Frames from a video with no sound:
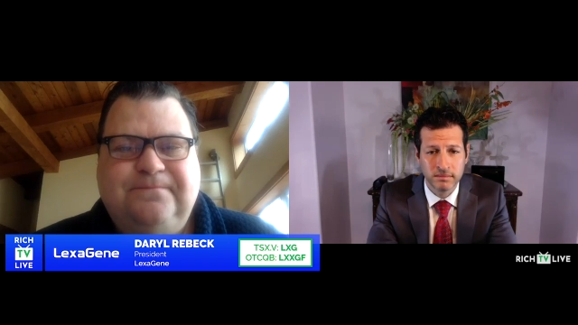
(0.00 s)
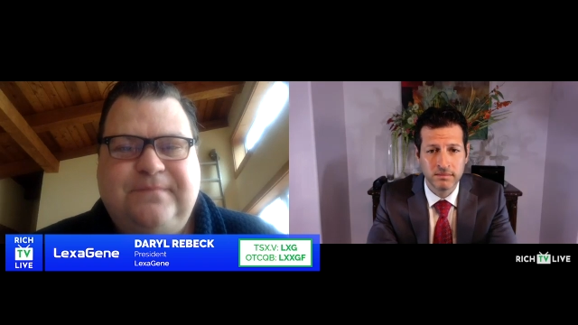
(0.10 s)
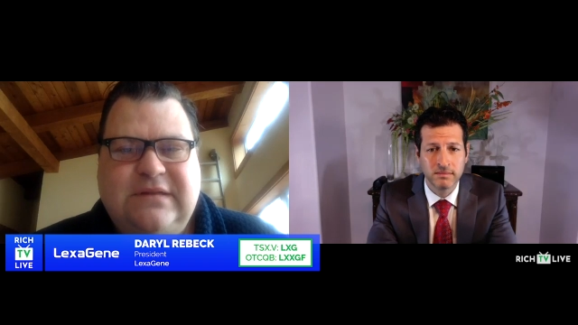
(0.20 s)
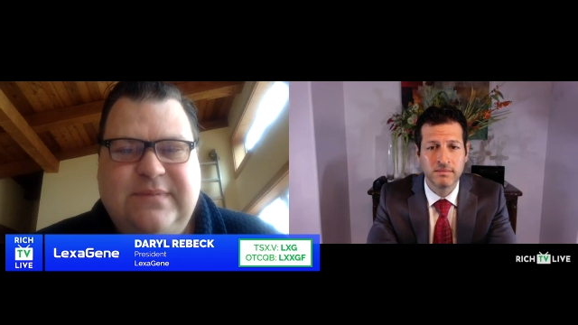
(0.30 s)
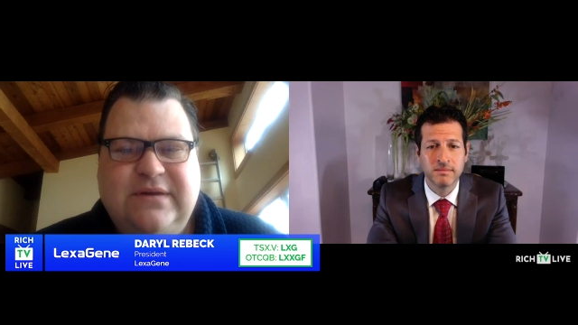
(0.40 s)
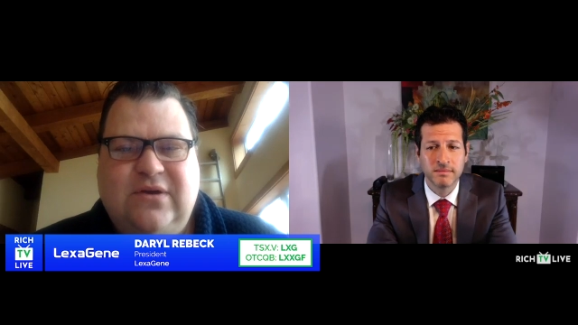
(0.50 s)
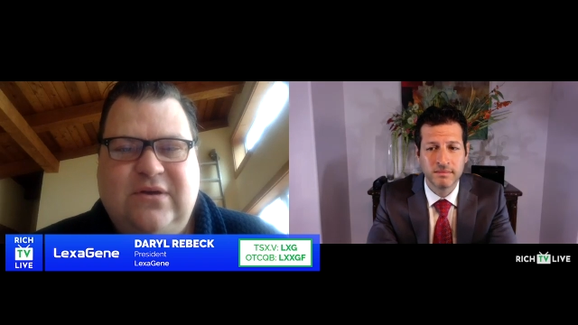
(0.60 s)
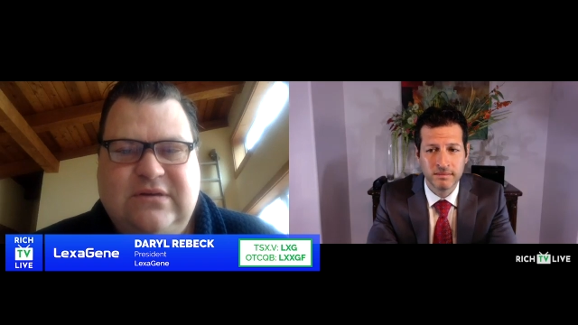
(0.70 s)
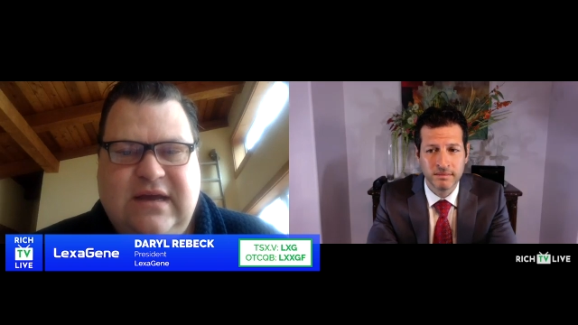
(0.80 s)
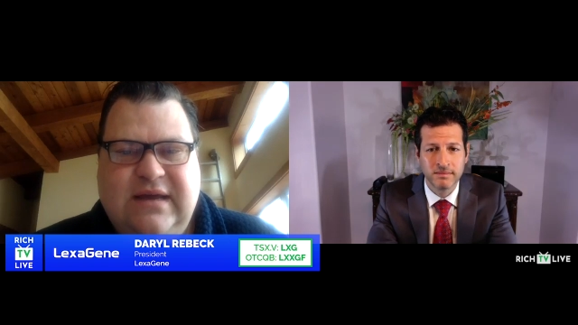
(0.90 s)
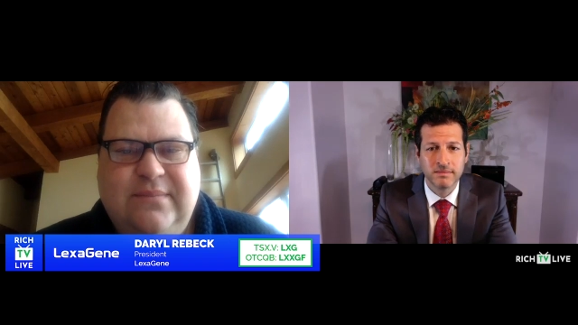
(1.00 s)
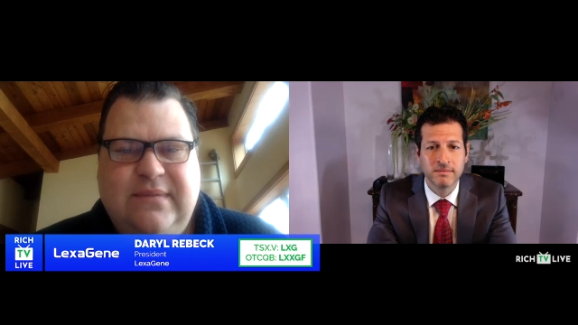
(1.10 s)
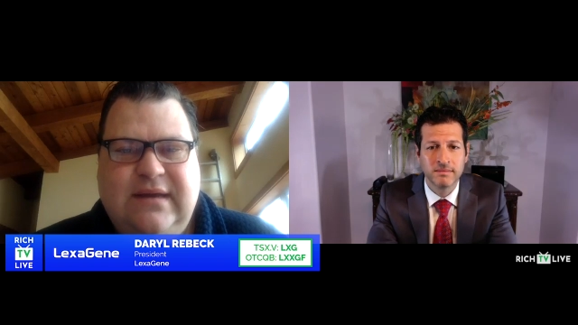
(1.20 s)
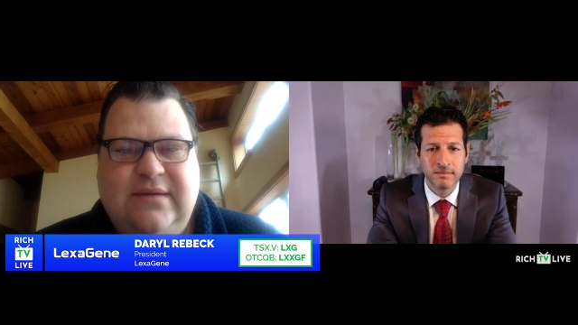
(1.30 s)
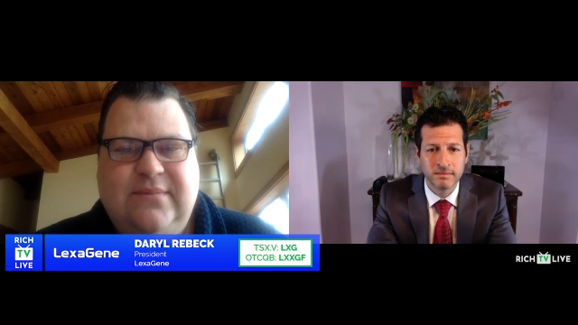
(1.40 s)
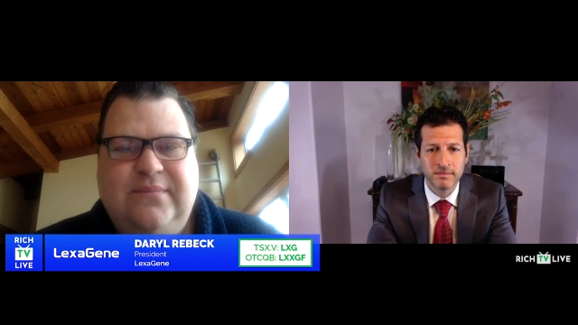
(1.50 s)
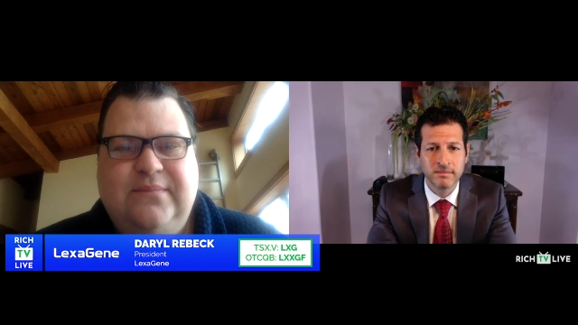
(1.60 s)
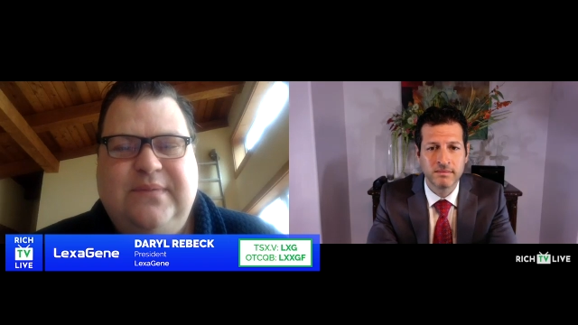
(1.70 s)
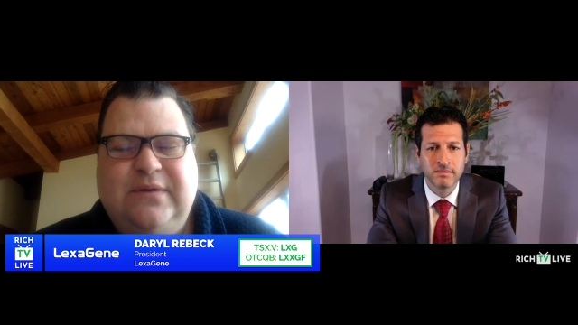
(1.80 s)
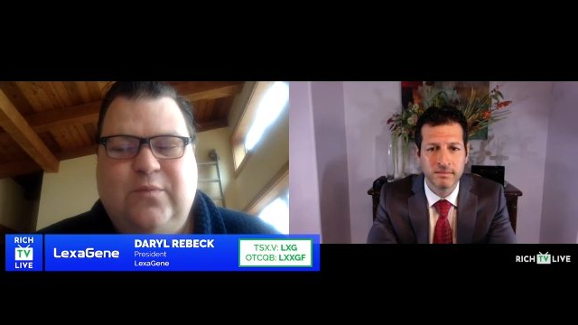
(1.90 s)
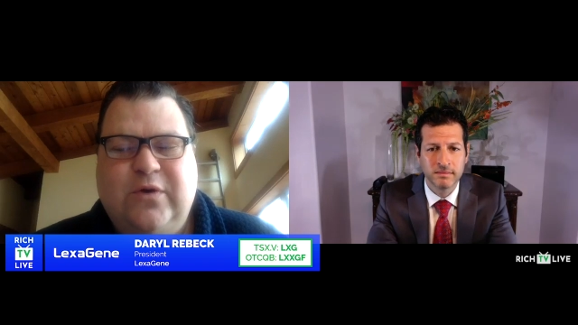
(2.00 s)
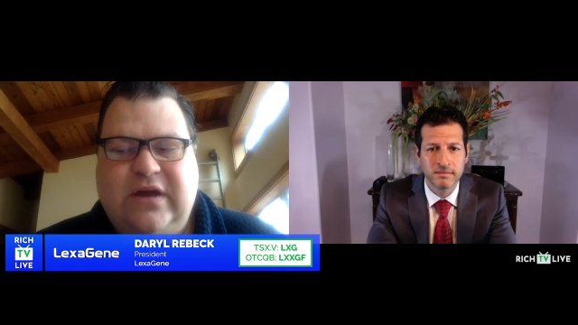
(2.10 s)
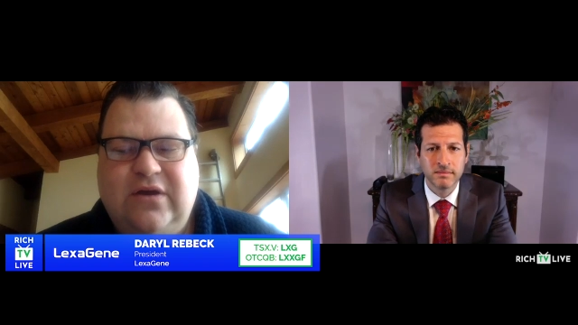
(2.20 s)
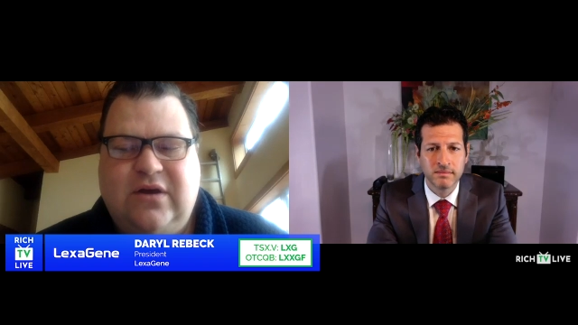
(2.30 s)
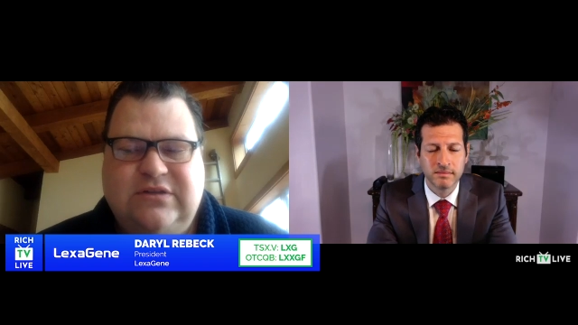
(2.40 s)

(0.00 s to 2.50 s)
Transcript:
Speaker 1: it's been a long time um, being working on.